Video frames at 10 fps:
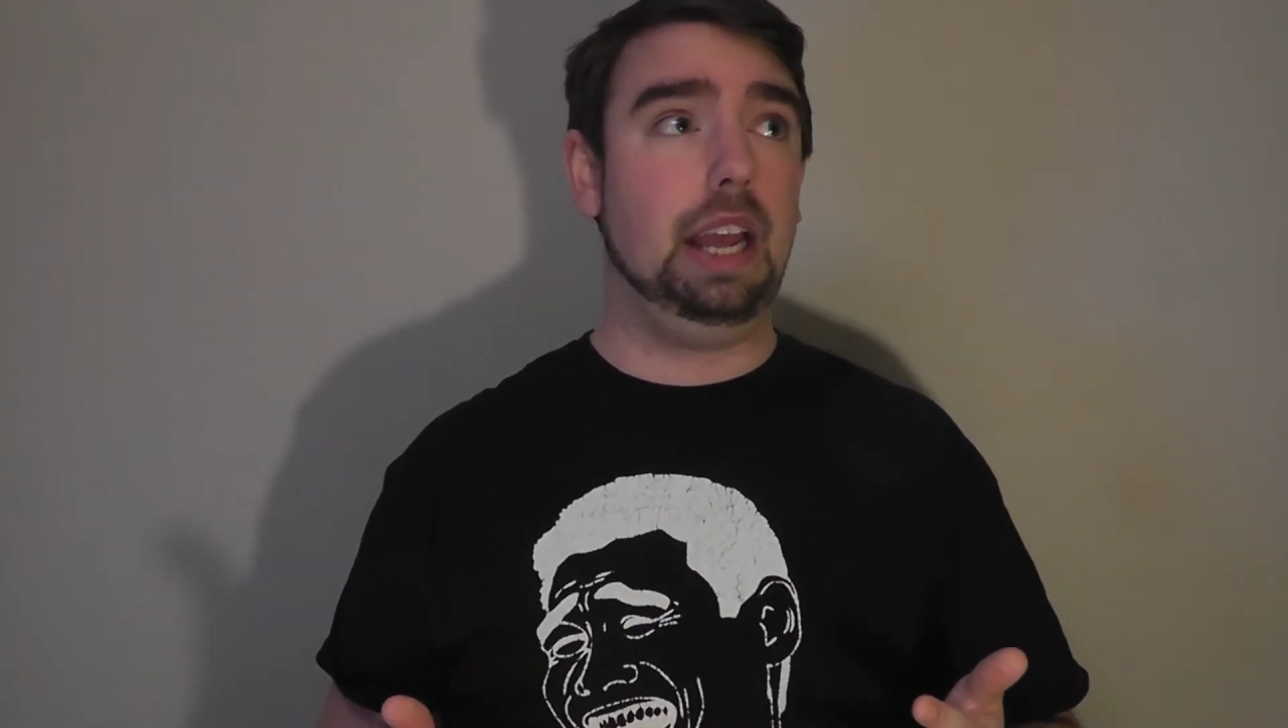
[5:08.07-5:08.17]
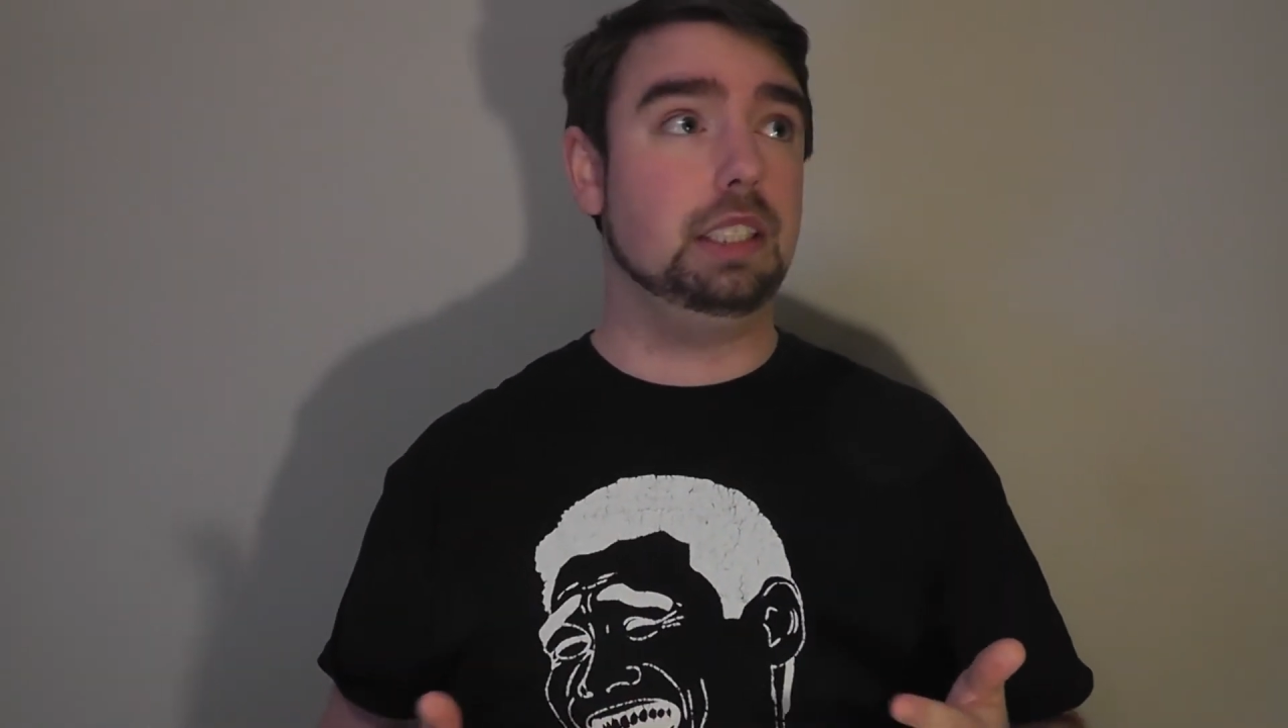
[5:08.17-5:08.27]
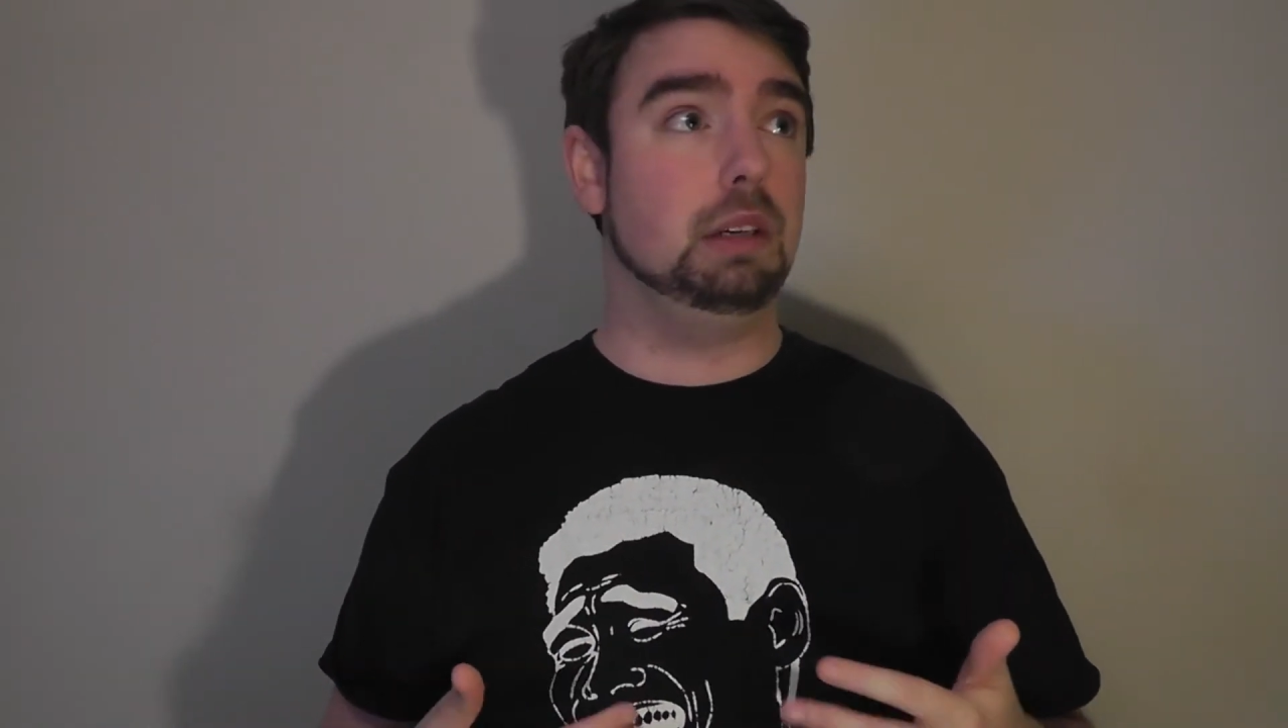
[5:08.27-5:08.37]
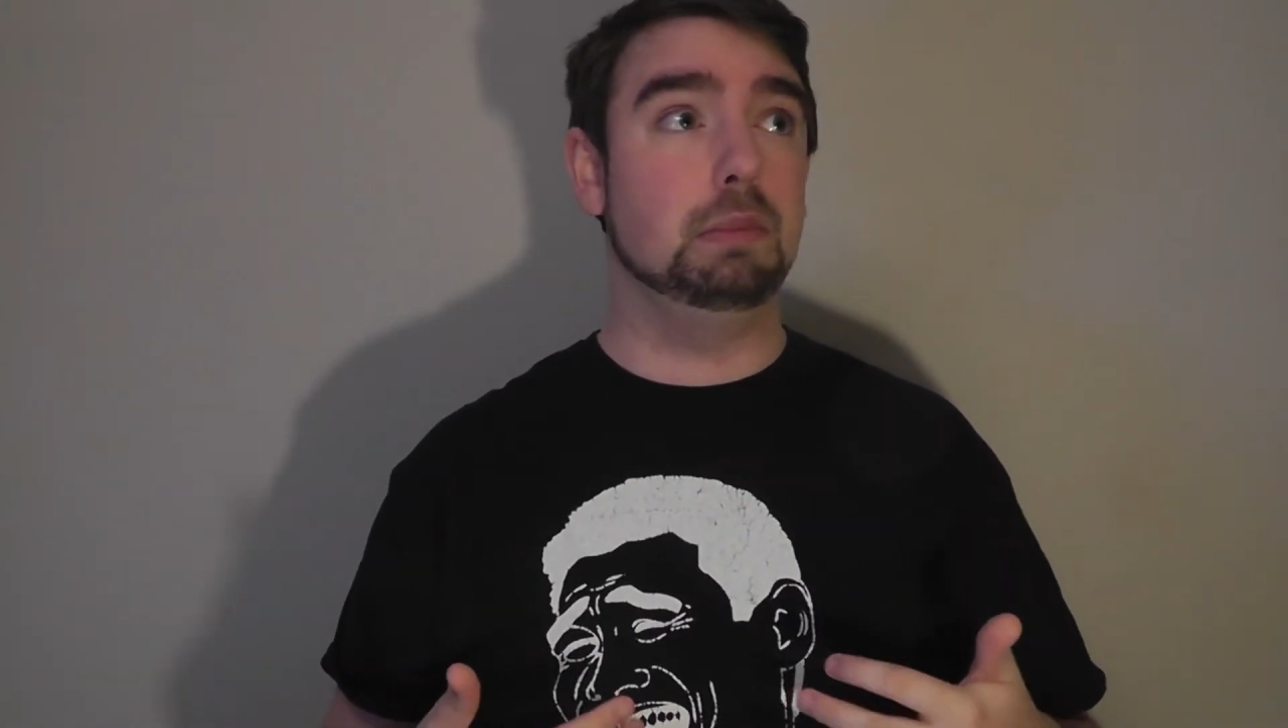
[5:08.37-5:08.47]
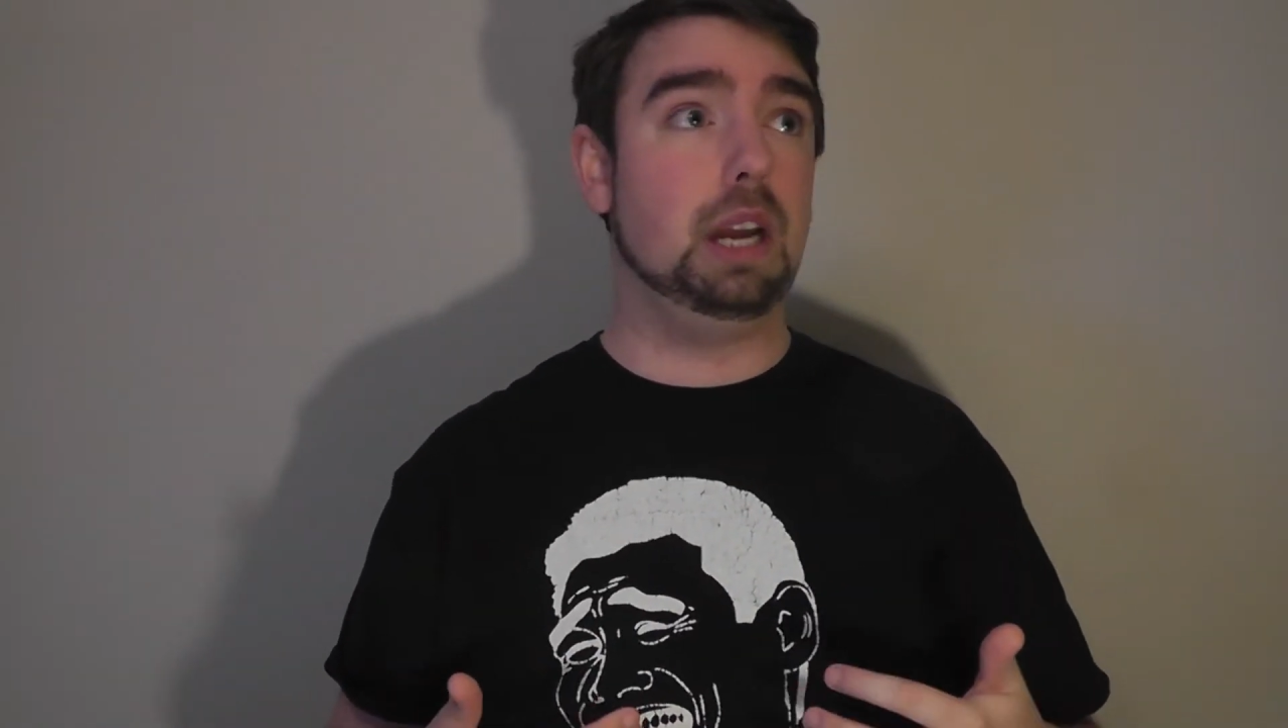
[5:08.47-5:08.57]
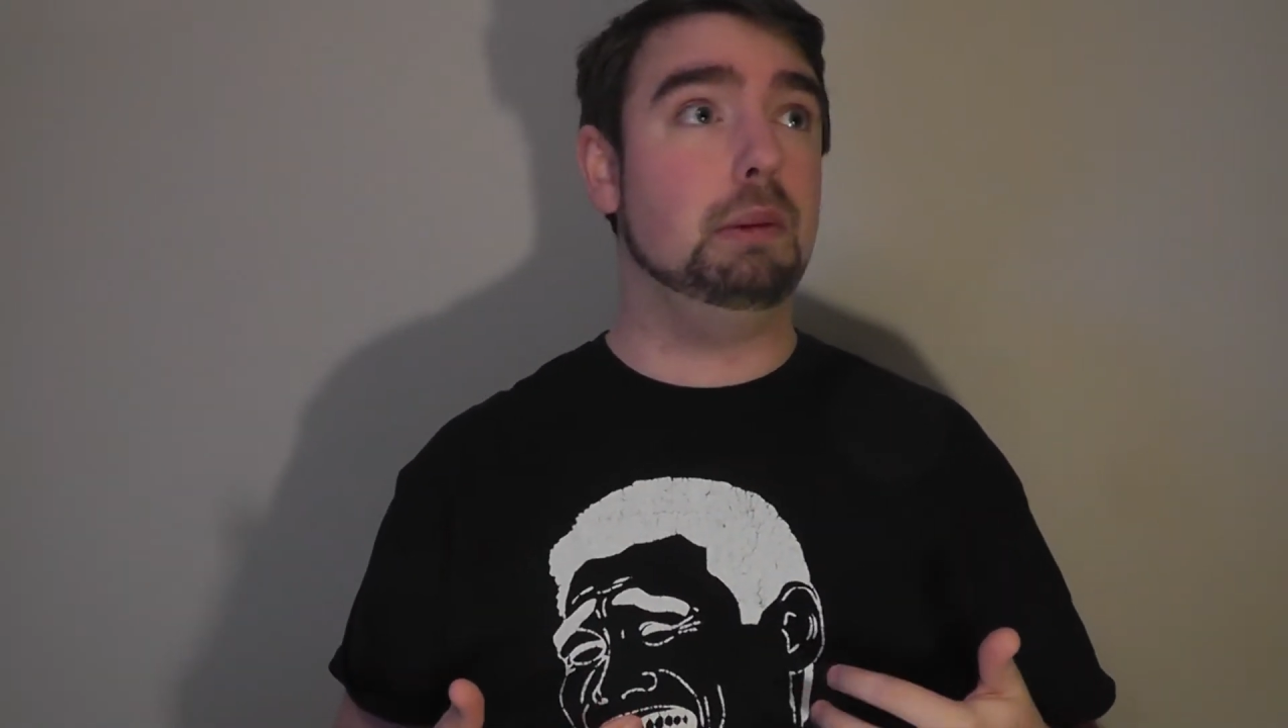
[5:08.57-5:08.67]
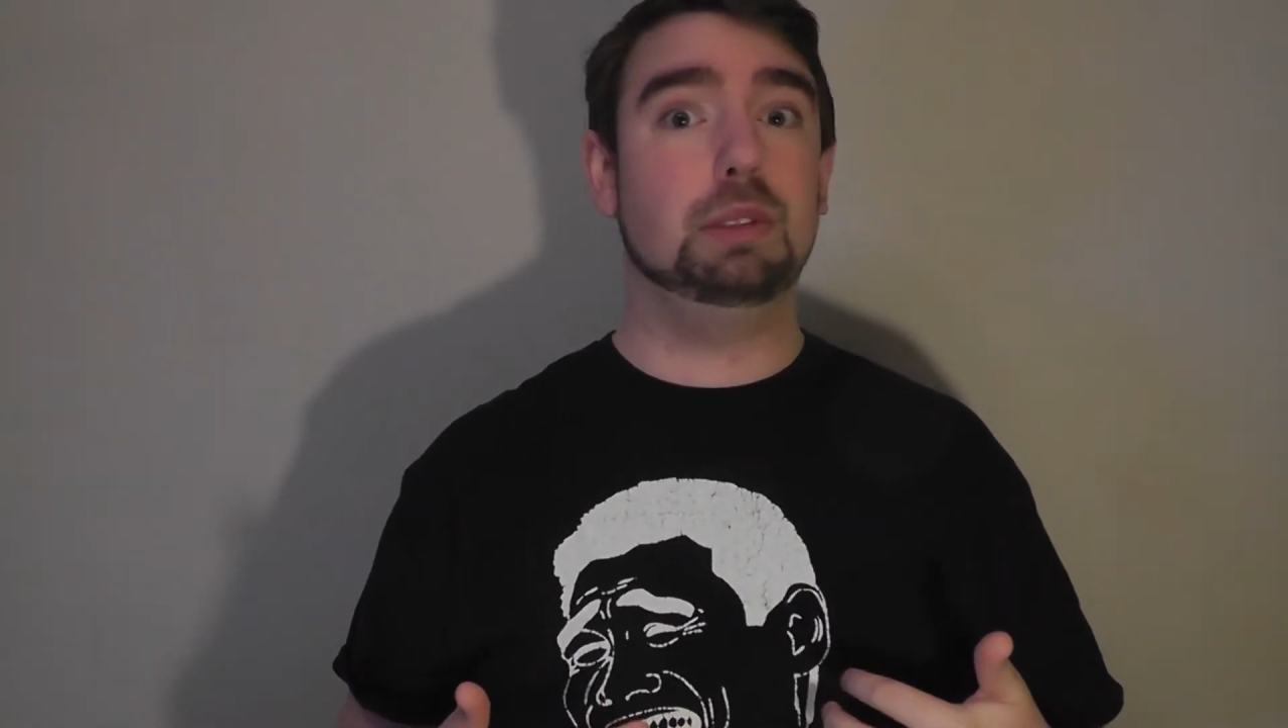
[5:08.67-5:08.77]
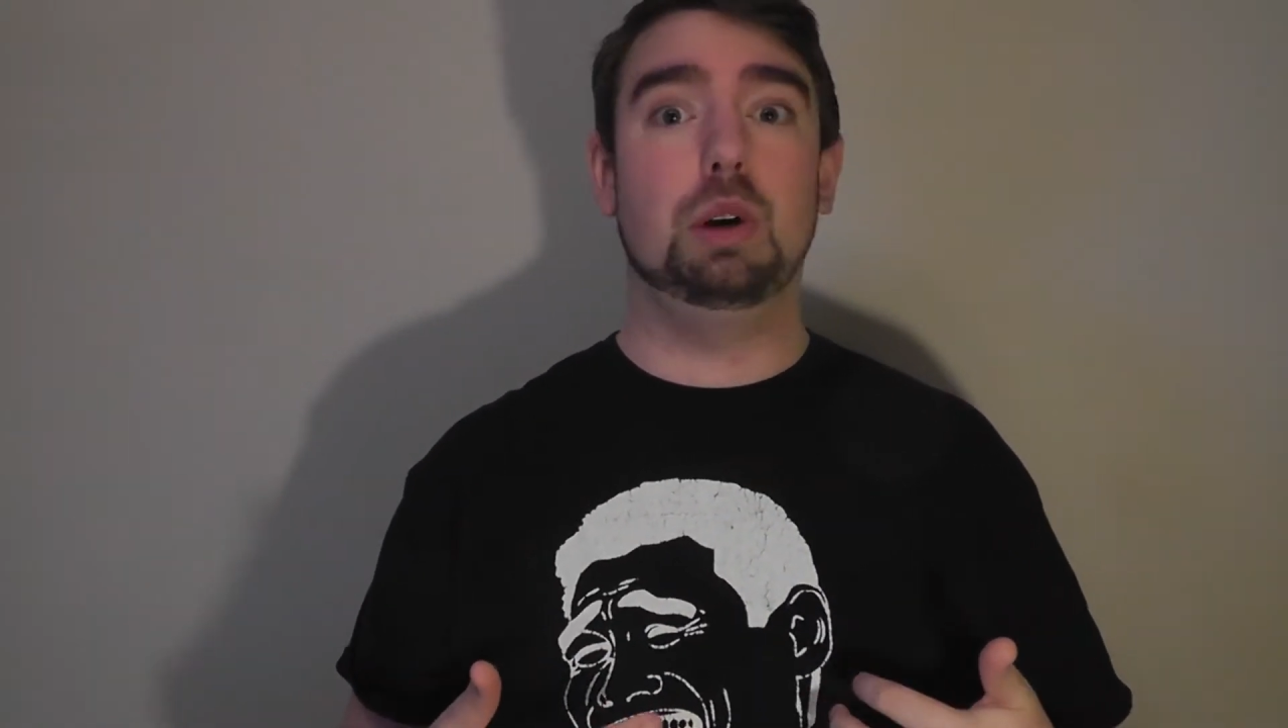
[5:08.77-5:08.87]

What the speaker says: sometimes